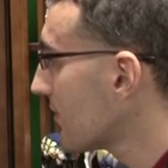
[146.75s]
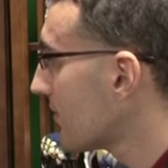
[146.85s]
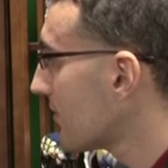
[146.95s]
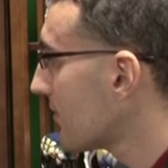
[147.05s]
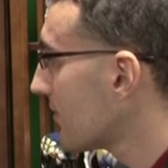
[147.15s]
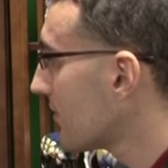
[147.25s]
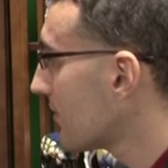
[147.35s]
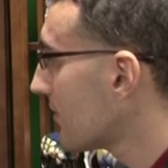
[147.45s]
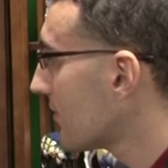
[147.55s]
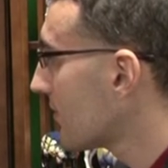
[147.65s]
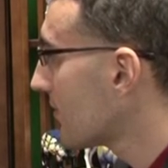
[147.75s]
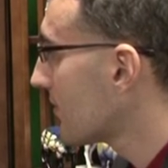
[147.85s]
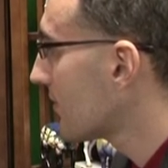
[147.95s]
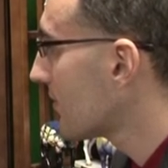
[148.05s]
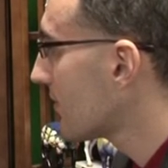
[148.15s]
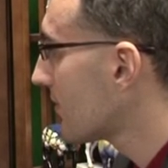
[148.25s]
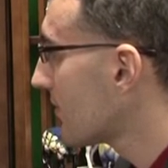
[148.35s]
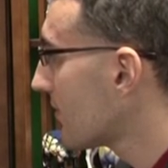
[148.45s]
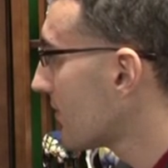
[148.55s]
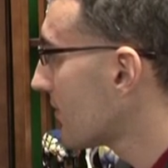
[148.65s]

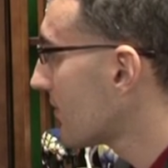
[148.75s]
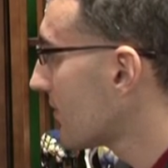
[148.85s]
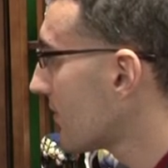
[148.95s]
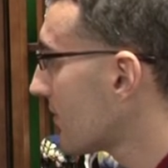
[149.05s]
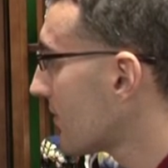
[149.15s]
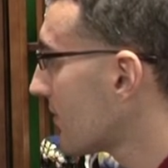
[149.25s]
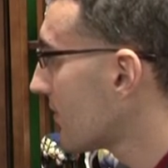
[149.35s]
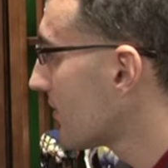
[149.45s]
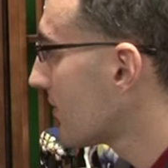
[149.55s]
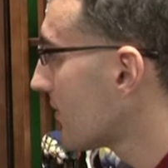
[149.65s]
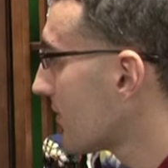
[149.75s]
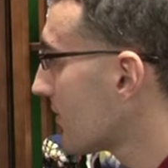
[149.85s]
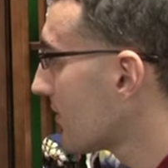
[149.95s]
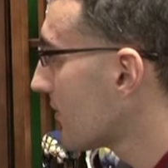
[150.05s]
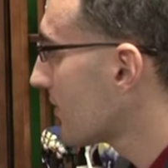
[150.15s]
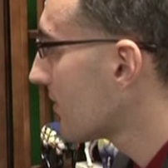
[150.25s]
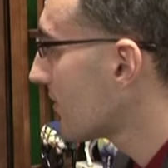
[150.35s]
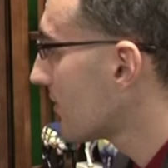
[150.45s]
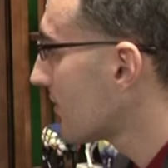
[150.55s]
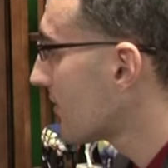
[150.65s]

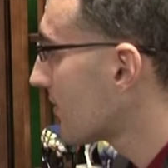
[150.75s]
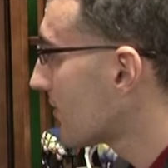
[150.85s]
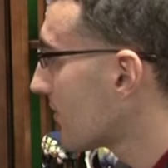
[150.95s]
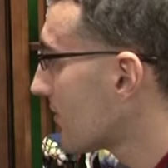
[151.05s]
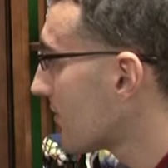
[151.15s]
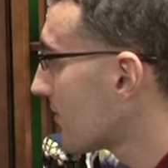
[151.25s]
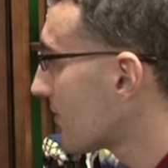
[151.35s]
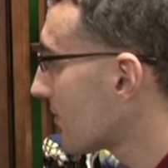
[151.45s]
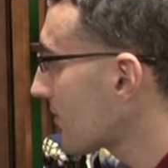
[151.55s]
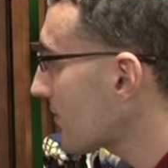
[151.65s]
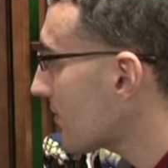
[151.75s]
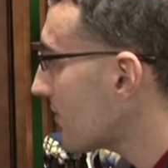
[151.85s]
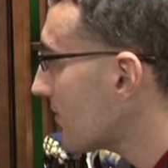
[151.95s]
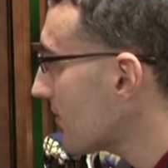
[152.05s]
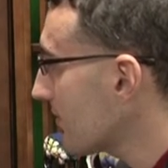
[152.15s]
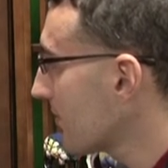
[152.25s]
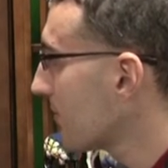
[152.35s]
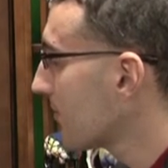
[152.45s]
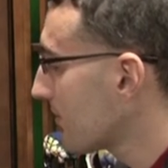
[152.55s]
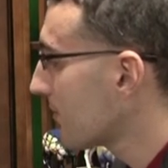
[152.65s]

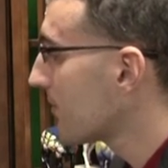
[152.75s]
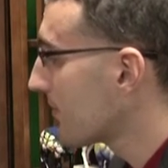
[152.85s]
This person isn't speaking.